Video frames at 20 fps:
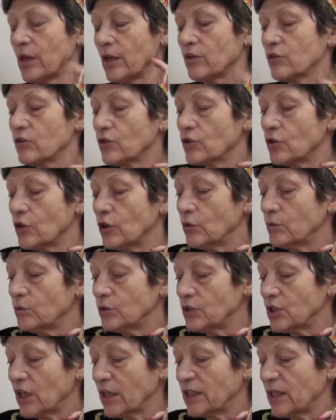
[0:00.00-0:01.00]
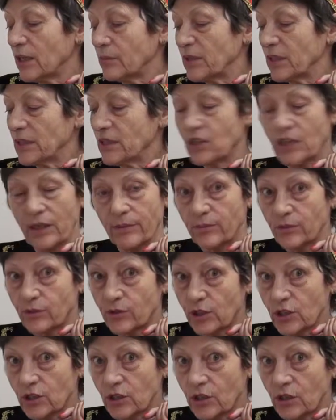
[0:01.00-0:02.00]
thermodynamic
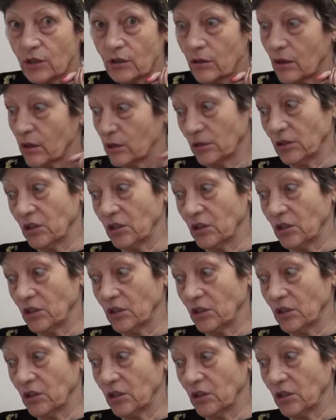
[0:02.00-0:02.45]
temperature, i.e.